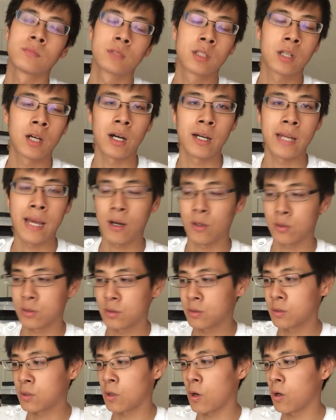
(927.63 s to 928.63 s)
cutout
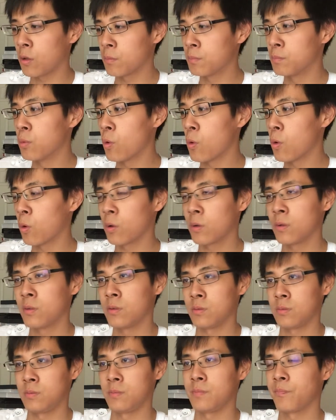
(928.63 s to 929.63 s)
cardboard
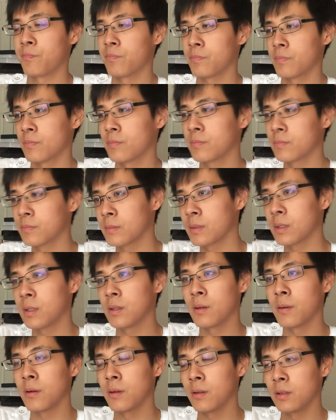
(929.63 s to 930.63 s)
or
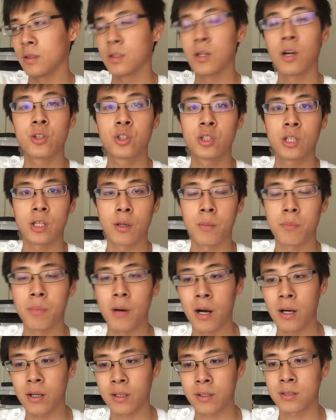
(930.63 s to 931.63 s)
lunch in a
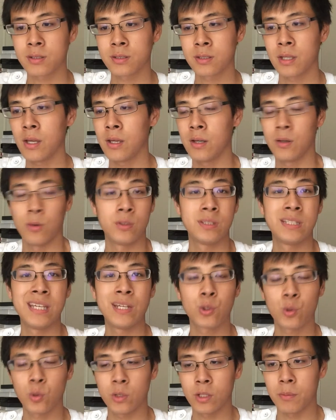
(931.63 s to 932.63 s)
box or
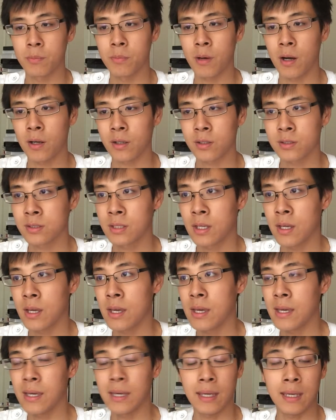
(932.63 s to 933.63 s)
dinner in a box
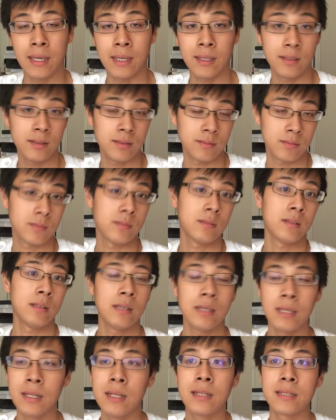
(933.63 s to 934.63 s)
and
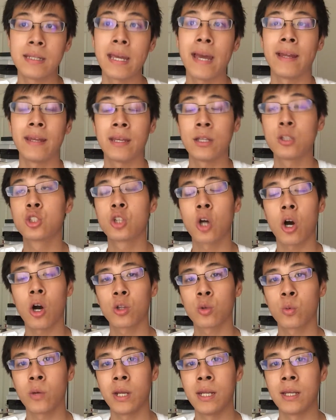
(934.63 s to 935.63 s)
eating that and
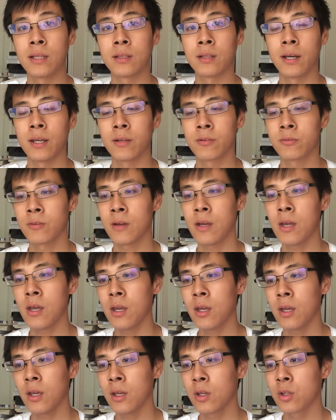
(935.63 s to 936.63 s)
tolerating life.
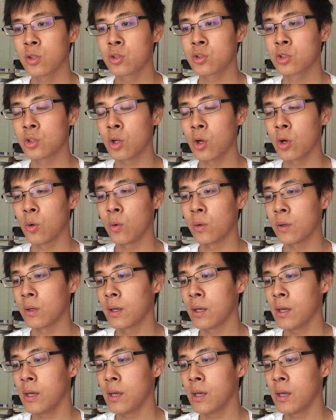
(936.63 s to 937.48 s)
So,